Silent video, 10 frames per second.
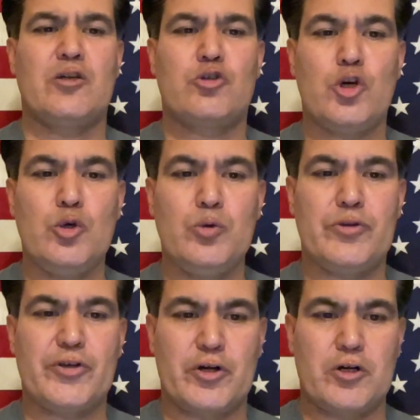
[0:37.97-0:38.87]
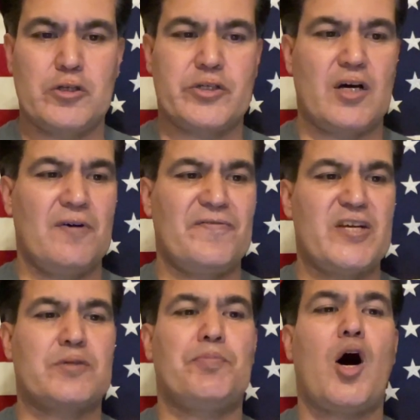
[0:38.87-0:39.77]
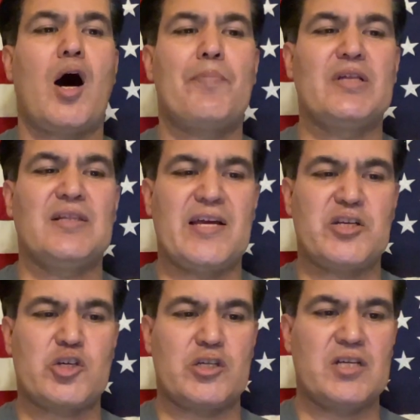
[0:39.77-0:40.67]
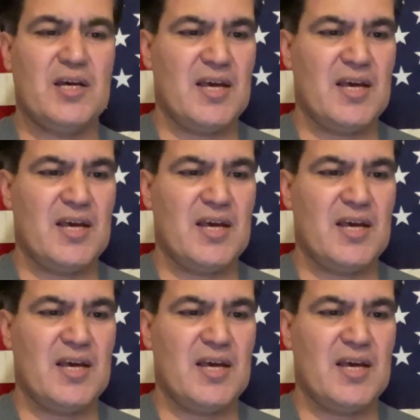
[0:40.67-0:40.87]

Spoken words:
2/3 of its population